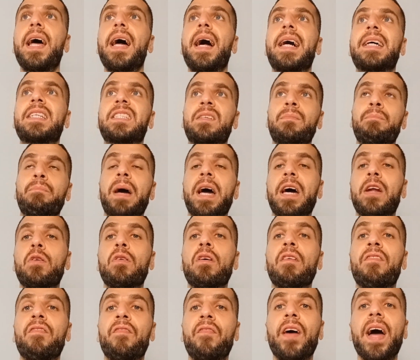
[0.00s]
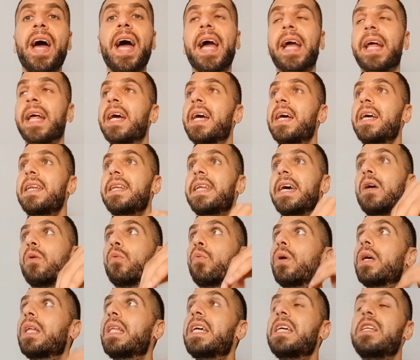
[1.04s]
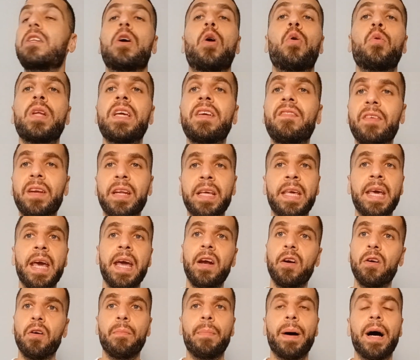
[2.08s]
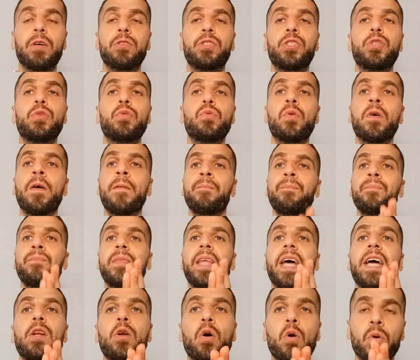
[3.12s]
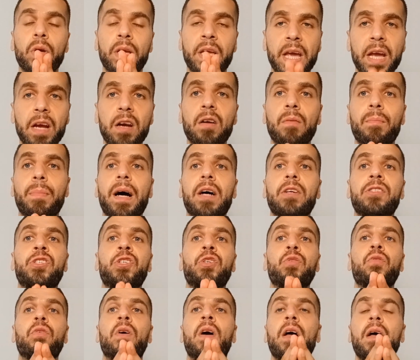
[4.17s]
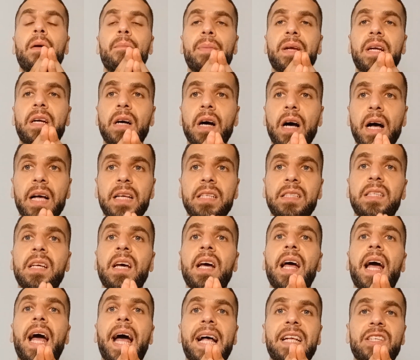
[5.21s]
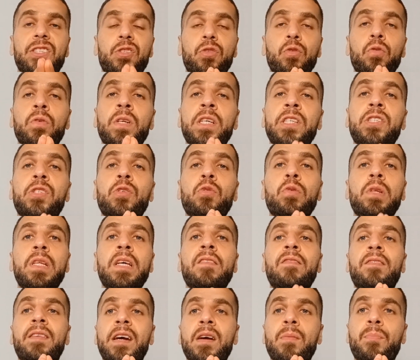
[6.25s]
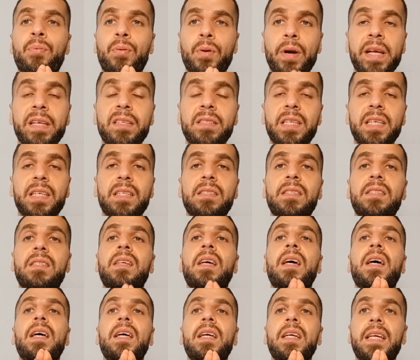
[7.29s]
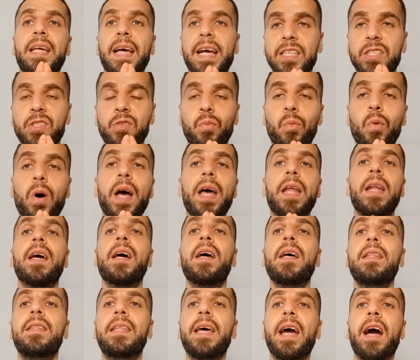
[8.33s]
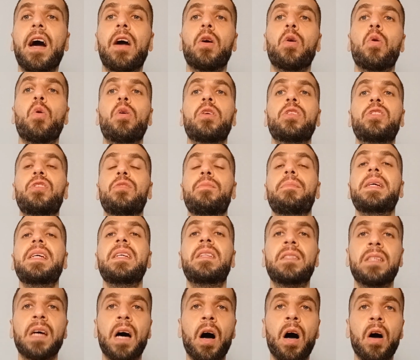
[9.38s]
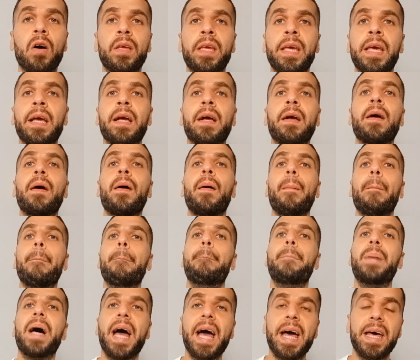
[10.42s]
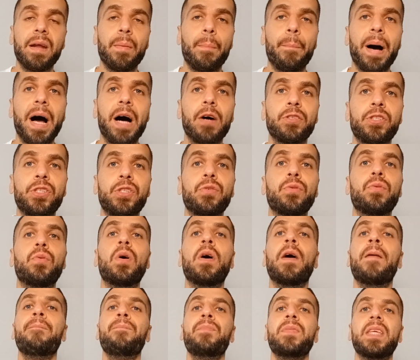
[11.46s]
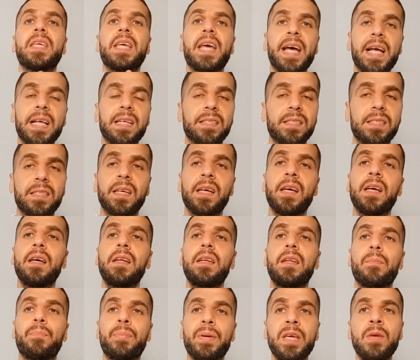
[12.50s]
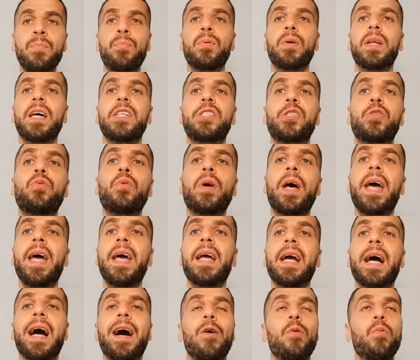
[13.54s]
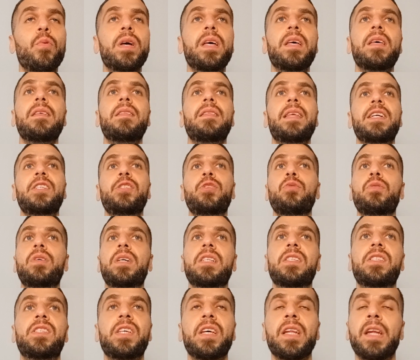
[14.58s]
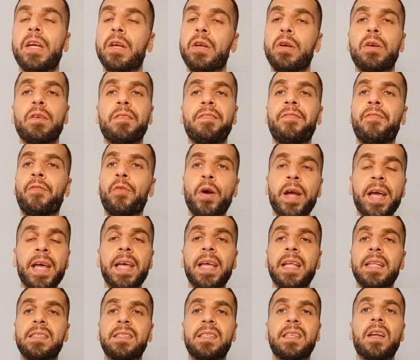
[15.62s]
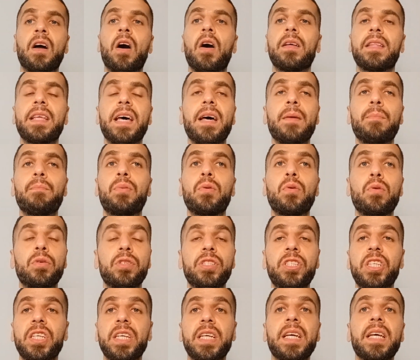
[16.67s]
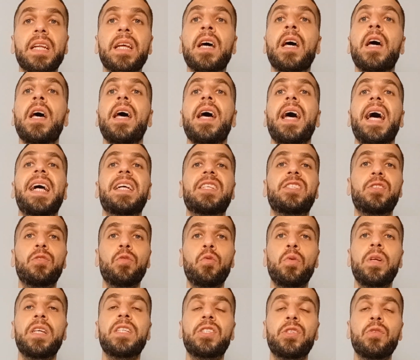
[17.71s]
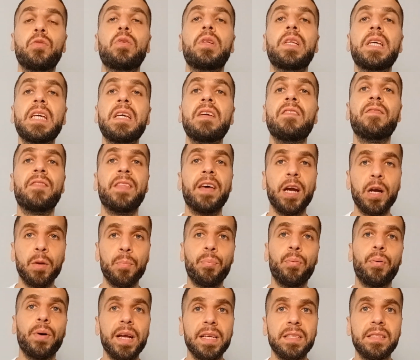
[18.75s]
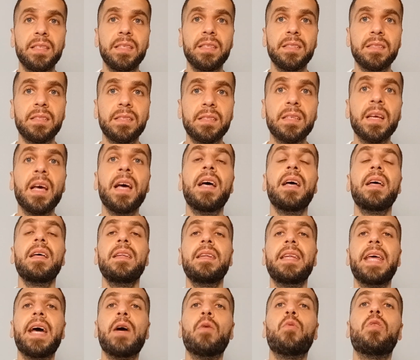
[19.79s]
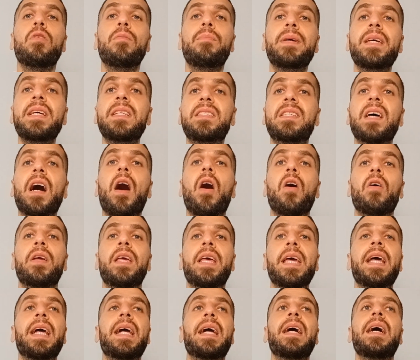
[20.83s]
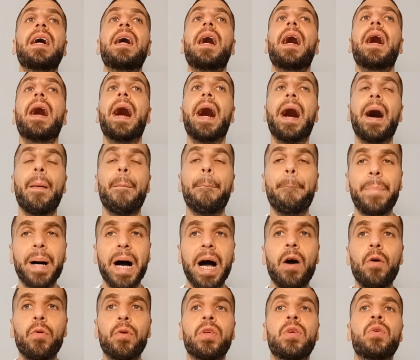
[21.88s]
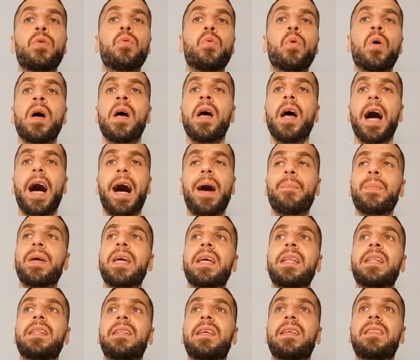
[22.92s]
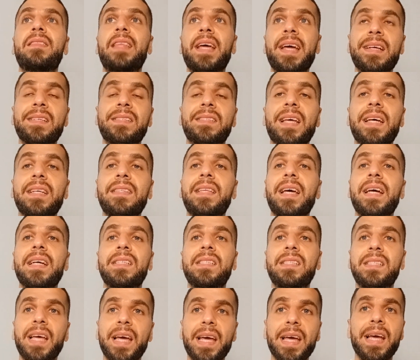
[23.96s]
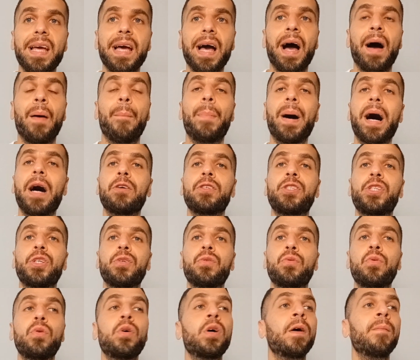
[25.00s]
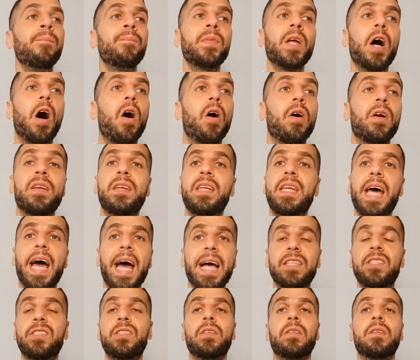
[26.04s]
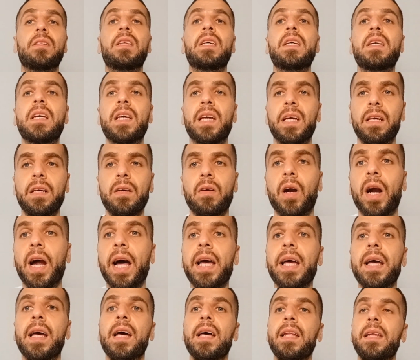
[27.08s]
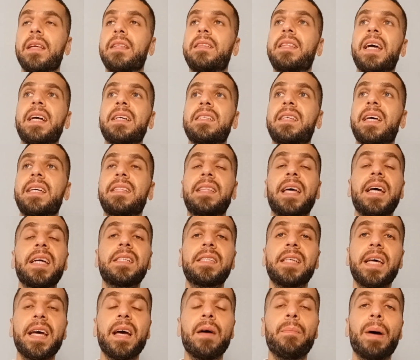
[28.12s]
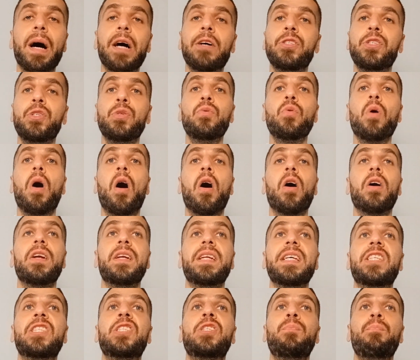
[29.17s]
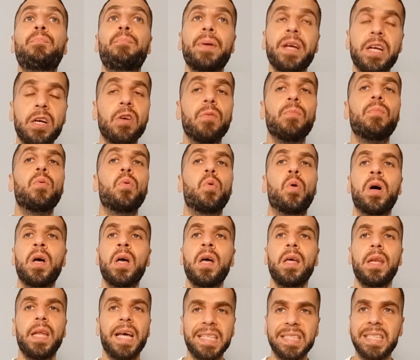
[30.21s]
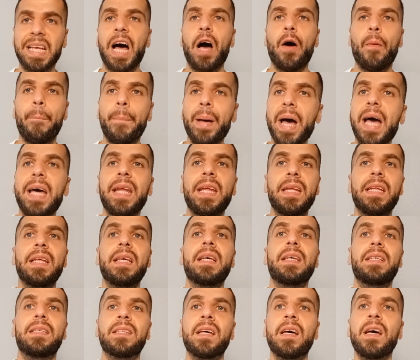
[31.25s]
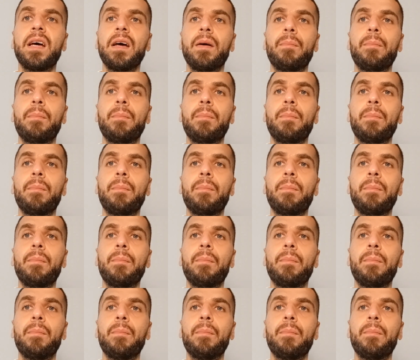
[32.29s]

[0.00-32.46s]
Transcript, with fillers: As a matter of fact, they really don't even care about you. They don't care about you because as soon as you leave their presence, guess what? They are going to be talking bad about you. Yes, the people that you hang out with, that you consider your friends and all that bullshit, as soon as you leave their presence, they will be talking about you. I mean, the things that they say about you are dastardly, right? The things that they say about you are despicable. That's how bad it is.